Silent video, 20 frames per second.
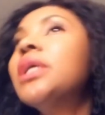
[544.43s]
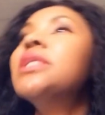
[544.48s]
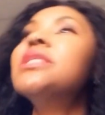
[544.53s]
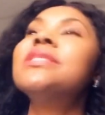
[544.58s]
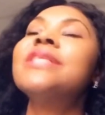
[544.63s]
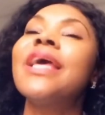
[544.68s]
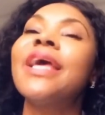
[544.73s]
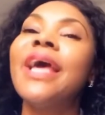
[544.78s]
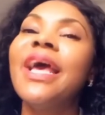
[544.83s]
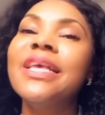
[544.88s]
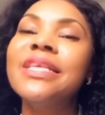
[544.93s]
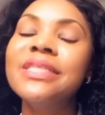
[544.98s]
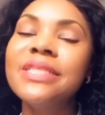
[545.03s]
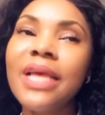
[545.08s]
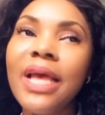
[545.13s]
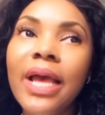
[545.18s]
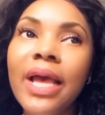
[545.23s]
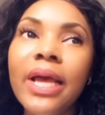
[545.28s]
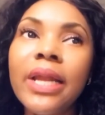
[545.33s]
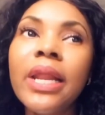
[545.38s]
like I
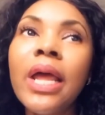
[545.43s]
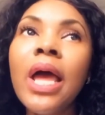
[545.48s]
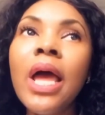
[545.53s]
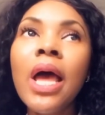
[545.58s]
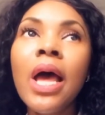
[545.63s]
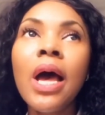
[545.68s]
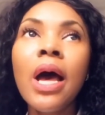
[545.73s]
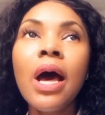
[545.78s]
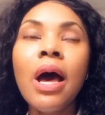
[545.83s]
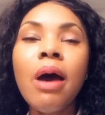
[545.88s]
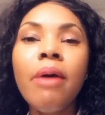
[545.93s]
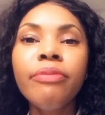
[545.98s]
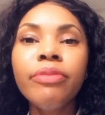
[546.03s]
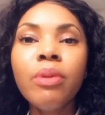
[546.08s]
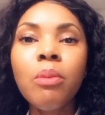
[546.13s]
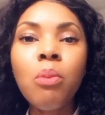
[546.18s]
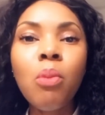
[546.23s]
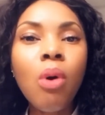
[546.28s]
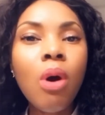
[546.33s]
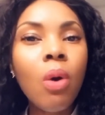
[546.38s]
said, the
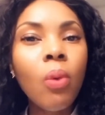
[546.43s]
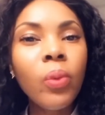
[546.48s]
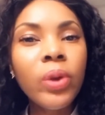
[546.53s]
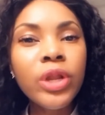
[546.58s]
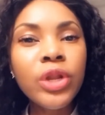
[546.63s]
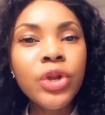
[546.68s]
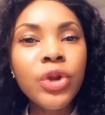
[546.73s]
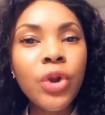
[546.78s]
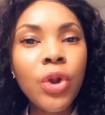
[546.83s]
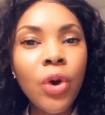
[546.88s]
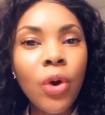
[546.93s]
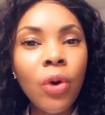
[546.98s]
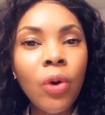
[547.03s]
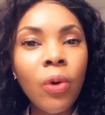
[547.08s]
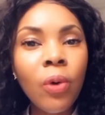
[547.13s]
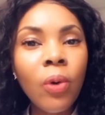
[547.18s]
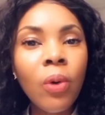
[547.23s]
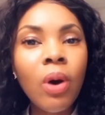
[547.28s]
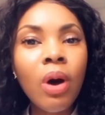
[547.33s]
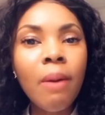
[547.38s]
more we
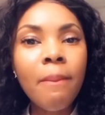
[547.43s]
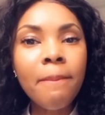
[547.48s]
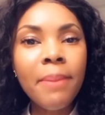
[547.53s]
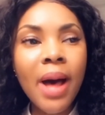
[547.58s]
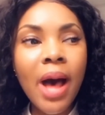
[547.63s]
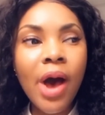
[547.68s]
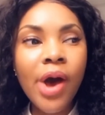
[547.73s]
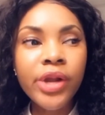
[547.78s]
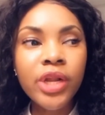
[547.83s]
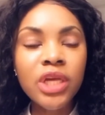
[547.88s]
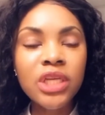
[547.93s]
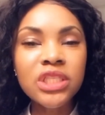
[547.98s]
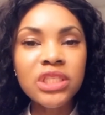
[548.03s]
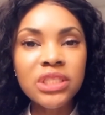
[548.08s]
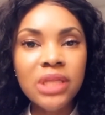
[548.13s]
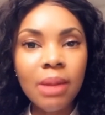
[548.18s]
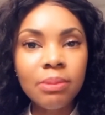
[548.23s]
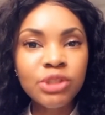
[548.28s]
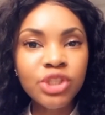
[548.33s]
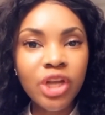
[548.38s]
know about a
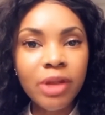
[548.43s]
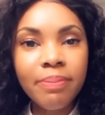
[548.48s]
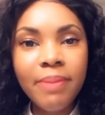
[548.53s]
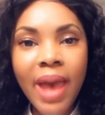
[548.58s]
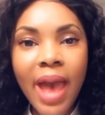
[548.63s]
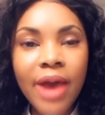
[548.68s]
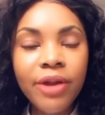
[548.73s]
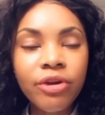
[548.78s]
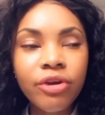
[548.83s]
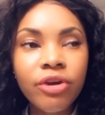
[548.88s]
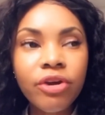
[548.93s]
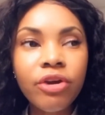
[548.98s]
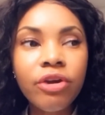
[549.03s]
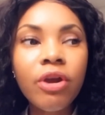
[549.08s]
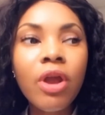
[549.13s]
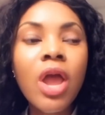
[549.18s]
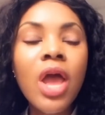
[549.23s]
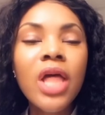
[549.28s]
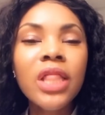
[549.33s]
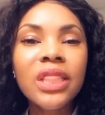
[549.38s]
subject matter,
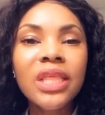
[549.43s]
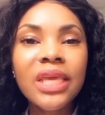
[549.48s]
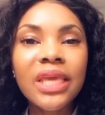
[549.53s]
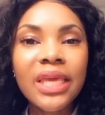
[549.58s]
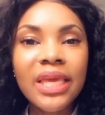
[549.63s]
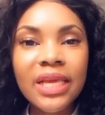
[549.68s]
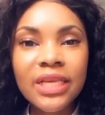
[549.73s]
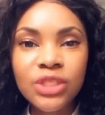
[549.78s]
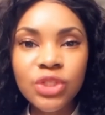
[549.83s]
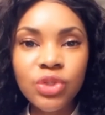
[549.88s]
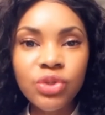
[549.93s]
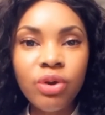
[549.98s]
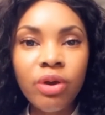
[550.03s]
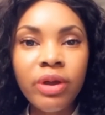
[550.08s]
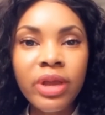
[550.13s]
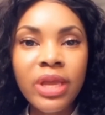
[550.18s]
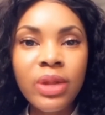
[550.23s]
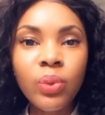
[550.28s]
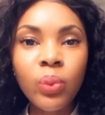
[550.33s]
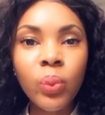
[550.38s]
the easier
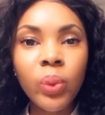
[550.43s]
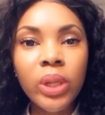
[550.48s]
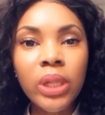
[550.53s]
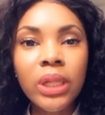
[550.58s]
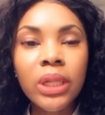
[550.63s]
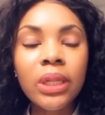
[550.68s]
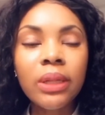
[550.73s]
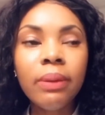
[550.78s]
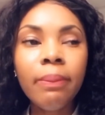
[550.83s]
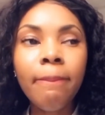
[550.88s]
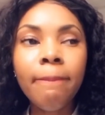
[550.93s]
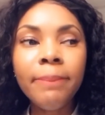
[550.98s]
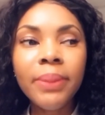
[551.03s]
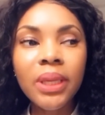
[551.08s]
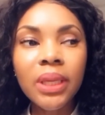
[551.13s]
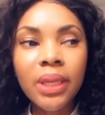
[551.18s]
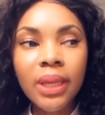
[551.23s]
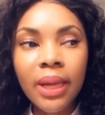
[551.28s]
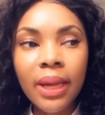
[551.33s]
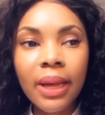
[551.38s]
it will
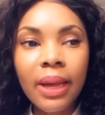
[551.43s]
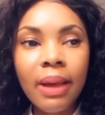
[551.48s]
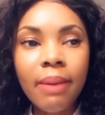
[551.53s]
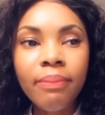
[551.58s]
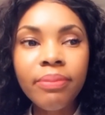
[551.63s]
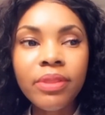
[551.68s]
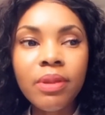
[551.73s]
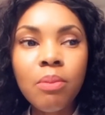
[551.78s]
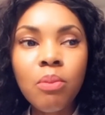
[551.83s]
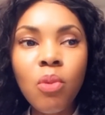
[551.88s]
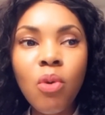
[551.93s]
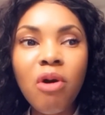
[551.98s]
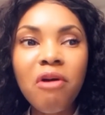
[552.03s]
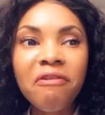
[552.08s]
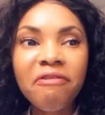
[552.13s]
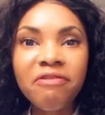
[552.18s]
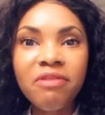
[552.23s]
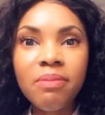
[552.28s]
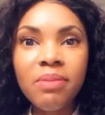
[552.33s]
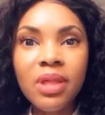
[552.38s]
become, the more
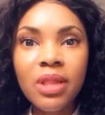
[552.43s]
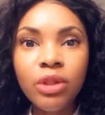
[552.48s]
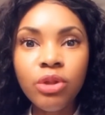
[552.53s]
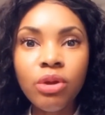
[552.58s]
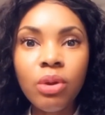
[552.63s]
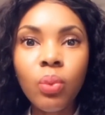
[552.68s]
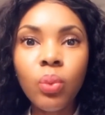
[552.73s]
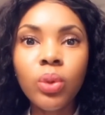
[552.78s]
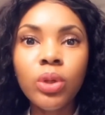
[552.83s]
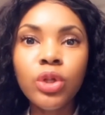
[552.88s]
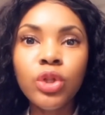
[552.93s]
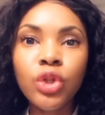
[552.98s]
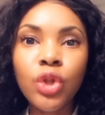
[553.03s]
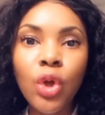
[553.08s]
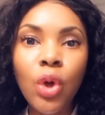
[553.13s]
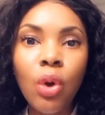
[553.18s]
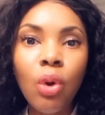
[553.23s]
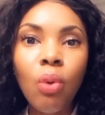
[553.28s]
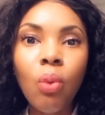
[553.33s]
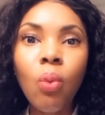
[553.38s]
familiar we'll
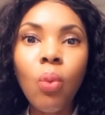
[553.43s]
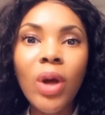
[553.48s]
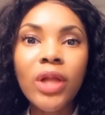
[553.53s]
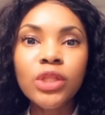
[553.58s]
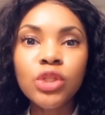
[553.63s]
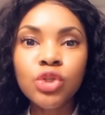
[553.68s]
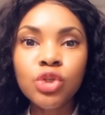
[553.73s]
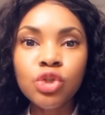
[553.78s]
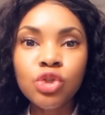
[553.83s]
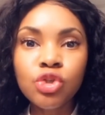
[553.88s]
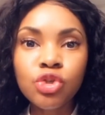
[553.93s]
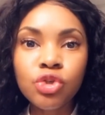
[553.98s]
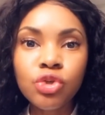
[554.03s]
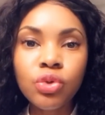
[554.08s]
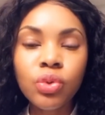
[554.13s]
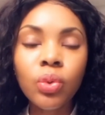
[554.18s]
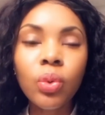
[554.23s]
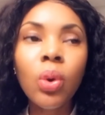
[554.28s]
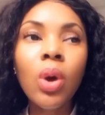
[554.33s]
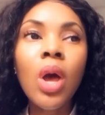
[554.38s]
know what to
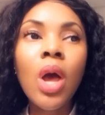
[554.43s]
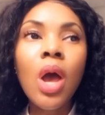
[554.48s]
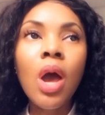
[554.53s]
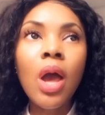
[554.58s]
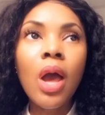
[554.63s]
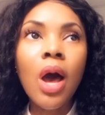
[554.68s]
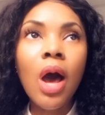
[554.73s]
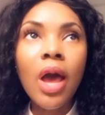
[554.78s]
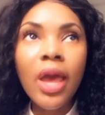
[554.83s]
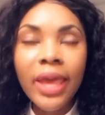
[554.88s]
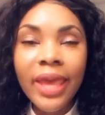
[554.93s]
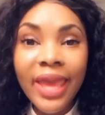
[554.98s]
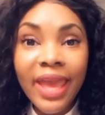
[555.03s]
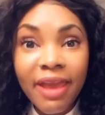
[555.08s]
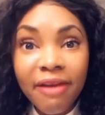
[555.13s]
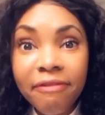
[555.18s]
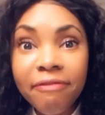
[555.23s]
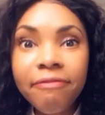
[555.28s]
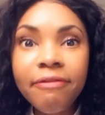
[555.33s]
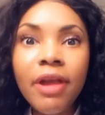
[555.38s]
do
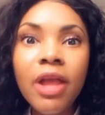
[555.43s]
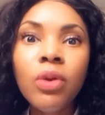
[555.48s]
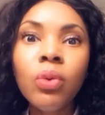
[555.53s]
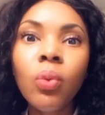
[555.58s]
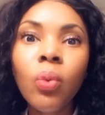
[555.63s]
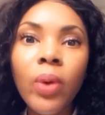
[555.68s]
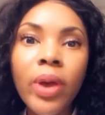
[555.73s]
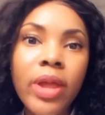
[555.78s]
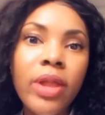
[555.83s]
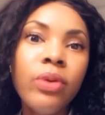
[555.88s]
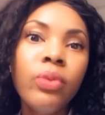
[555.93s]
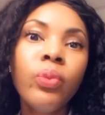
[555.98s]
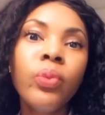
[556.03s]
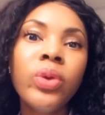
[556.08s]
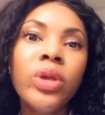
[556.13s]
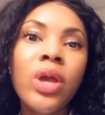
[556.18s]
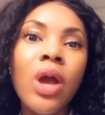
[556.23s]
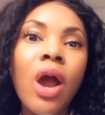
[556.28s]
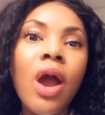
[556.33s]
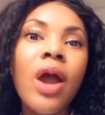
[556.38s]
if and when we
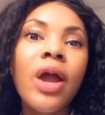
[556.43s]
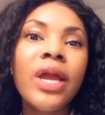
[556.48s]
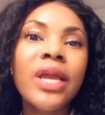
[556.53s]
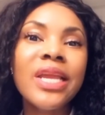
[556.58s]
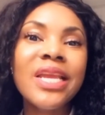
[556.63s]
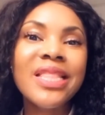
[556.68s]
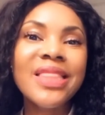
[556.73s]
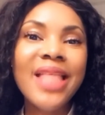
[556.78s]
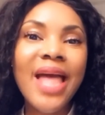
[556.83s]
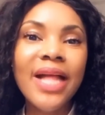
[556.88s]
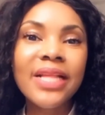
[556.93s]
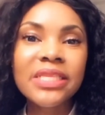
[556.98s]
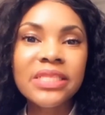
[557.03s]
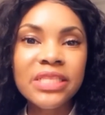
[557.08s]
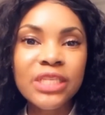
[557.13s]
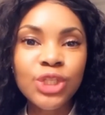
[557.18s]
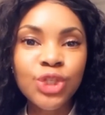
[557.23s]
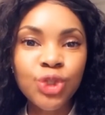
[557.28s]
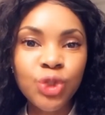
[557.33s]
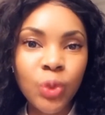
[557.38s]
are in that
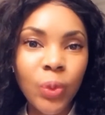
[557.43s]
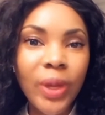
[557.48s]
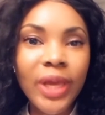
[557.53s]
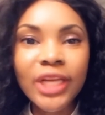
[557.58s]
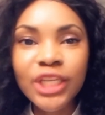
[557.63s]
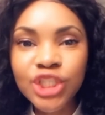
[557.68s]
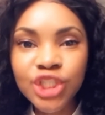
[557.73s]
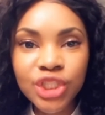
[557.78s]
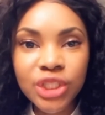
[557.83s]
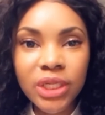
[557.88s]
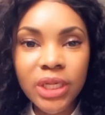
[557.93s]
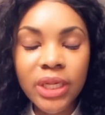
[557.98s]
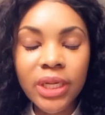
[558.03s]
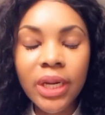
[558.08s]
situation.